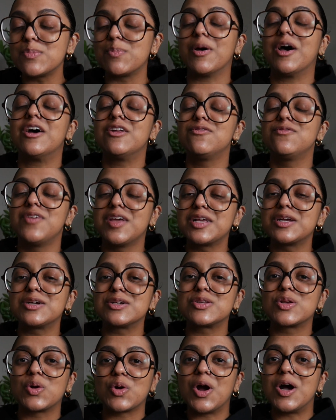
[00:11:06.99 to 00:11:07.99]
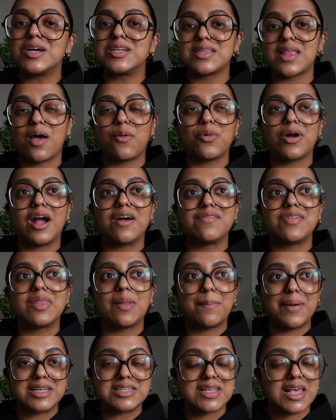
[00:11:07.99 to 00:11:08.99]
but fingers crossed that we're having the
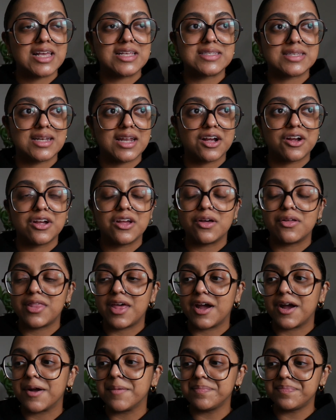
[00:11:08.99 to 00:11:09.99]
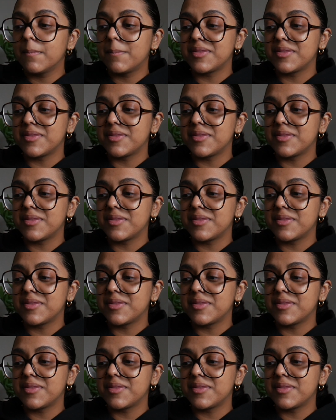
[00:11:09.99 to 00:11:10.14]
best case scenario there.